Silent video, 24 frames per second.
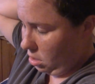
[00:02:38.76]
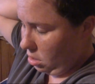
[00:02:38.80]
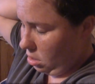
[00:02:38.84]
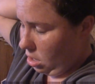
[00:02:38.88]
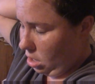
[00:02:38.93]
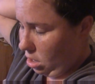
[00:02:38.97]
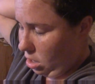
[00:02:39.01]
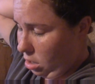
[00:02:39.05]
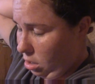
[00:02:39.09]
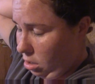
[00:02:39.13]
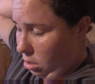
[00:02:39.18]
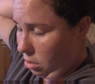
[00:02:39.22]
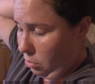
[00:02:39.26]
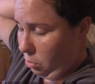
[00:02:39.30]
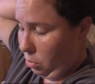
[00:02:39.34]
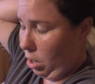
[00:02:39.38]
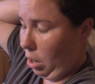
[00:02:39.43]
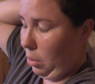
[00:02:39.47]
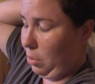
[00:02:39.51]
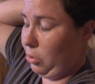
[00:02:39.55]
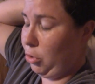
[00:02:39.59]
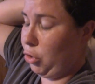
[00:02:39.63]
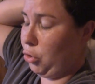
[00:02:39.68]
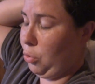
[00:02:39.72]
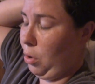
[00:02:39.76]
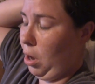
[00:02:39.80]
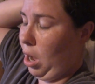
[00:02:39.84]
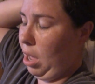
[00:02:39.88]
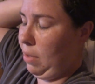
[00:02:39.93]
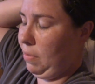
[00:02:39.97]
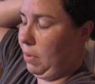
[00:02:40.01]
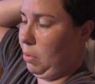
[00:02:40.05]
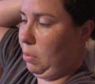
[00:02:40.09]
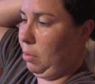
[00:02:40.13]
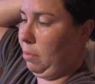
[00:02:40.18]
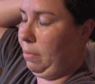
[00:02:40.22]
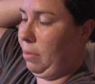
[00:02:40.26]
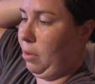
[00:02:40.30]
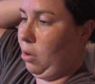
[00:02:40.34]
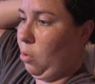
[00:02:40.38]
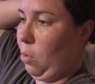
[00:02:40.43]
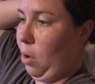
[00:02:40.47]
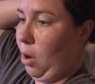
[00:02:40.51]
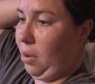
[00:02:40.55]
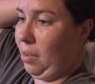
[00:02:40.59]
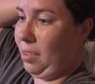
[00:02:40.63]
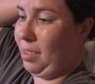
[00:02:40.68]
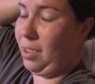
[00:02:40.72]
like, when I would drive, it would feel
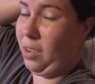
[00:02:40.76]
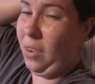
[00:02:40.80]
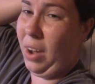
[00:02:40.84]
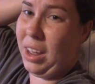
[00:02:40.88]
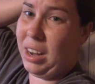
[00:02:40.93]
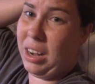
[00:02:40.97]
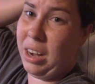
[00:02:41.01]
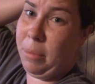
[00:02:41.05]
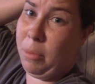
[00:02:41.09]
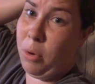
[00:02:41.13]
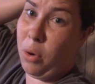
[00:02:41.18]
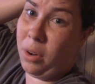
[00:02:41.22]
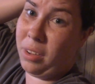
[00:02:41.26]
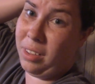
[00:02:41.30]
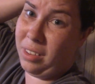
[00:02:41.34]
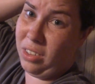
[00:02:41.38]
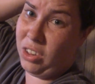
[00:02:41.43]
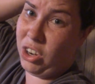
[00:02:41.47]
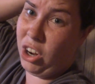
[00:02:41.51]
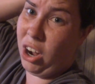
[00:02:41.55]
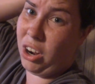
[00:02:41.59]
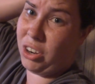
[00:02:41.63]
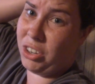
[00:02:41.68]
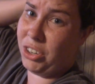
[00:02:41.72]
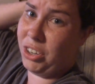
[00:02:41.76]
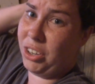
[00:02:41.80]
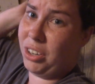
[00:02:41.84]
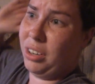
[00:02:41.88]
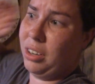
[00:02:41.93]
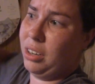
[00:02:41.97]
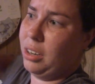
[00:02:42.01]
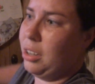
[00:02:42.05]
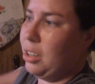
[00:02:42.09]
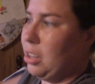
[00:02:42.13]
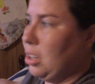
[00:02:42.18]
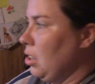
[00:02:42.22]
worse. So I ended up going to the doctor.